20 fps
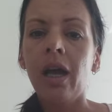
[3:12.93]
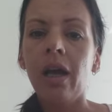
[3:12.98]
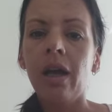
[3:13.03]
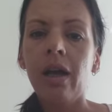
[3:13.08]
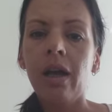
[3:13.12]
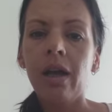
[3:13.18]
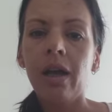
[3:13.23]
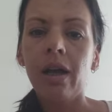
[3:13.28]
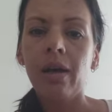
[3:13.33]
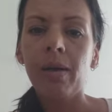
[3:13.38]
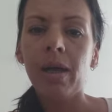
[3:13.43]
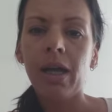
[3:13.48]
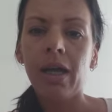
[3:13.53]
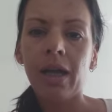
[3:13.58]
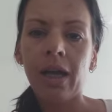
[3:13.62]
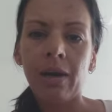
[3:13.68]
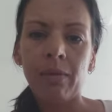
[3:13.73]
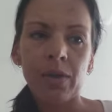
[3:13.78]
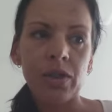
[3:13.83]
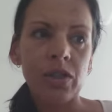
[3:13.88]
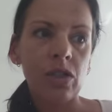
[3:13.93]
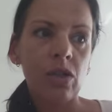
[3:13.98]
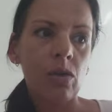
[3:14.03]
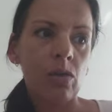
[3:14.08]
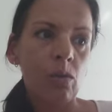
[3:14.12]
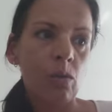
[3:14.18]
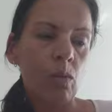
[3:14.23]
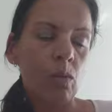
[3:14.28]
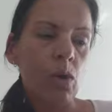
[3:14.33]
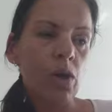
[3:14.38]
Uh, I was
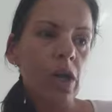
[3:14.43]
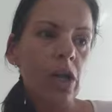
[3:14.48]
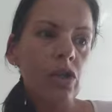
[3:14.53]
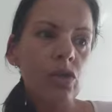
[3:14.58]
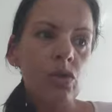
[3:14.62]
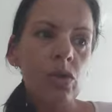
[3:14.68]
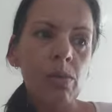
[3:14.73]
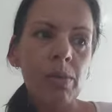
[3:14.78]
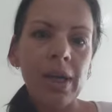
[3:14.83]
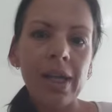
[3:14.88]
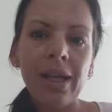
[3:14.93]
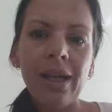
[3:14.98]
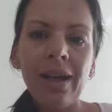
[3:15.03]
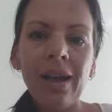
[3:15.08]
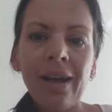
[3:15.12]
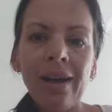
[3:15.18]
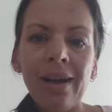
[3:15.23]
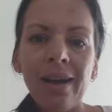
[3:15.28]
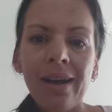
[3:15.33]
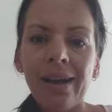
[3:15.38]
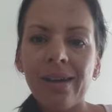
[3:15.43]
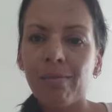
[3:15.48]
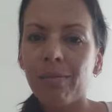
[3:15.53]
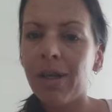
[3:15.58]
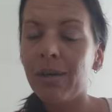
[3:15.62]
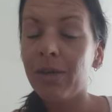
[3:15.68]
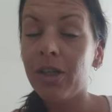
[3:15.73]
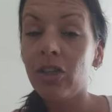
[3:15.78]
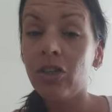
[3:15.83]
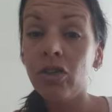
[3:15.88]
walking through Manila like
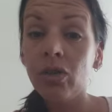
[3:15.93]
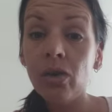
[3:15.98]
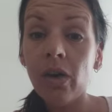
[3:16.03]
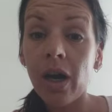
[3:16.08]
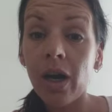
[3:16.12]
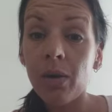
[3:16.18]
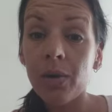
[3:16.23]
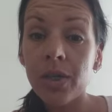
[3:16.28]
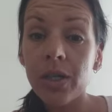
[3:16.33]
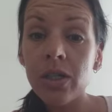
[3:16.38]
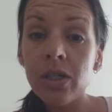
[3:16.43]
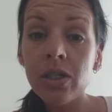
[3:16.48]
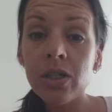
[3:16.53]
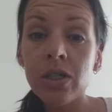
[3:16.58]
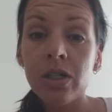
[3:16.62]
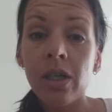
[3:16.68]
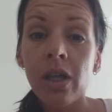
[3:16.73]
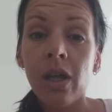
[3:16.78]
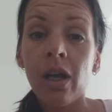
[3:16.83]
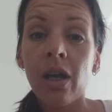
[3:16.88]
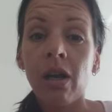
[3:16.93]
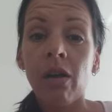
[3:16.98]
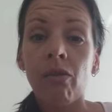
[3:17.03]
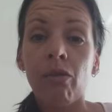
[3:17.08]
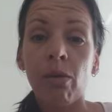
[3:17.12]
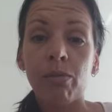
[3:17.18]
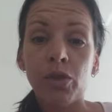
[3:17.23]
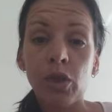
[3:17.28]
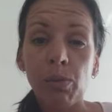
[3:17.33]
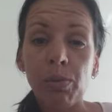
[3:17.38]
maybe two hours
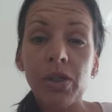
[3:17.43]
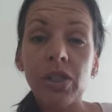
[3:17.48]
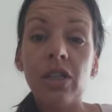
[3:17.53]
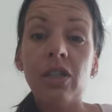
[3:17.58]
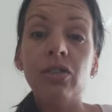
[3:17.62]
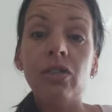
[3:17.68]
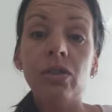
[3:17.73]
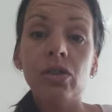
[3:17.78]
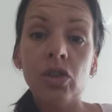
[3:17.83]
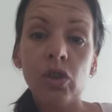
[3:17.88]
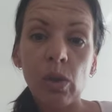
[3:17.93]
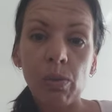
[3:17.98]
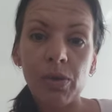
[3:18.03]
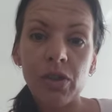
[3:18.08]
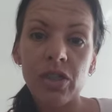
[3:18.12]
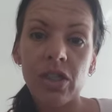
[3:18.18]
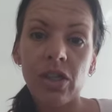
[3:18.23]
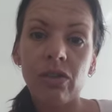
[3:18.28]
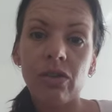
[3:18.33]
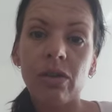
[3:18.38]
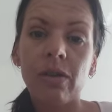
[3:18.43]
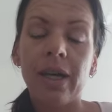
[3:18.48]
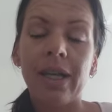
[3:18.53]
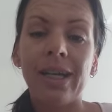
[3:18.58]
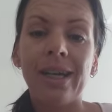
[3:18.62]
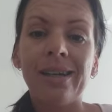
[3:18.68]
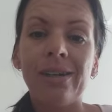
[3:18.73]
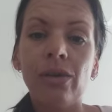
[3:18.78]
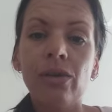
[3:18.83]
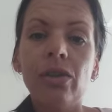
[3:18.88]
from shopping center to shopping center
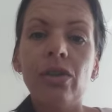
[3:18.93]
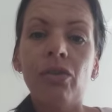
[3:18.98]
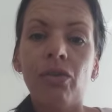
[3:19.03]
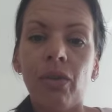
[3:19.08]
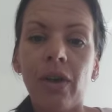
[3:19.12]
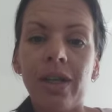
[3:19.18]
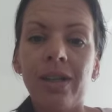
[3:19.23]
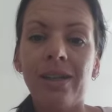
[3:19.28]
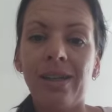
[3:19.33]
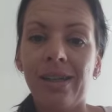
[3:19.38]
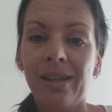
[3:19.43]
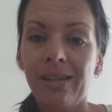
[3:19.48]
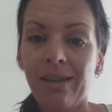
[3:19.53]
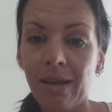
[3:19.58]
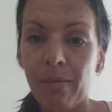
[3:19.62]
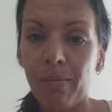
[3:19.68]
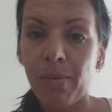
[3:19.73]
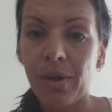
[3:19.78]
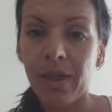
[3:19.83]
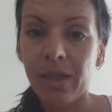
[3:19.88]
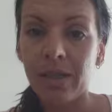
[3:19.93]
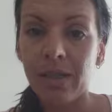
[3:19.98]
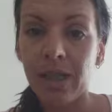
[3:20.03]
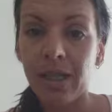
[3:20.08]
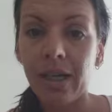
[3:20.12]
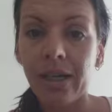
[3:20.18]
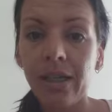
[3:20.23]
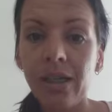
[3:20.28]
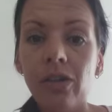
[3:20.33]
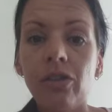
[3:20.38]
and I couldn't find any Tampax
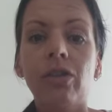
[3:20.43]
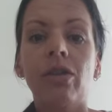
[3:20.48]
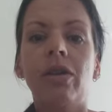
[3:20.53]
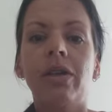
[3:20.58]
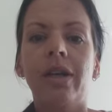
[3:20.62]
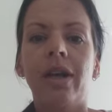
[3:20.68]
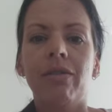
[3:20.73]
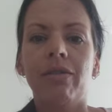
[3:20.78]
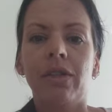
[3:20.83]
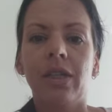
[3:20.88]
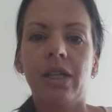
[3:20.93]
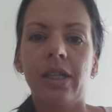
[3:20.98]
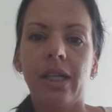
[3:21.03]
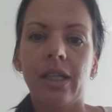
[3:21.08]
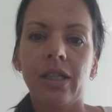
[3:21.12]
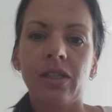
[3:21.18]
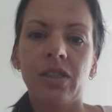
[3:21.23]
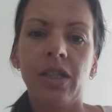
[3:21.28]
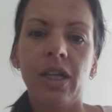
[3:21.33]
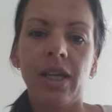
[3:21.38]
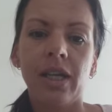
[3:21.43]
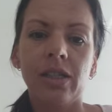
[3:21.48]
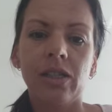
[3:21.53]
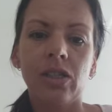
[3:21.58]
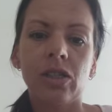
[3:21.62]
and I needed to go diving the next day.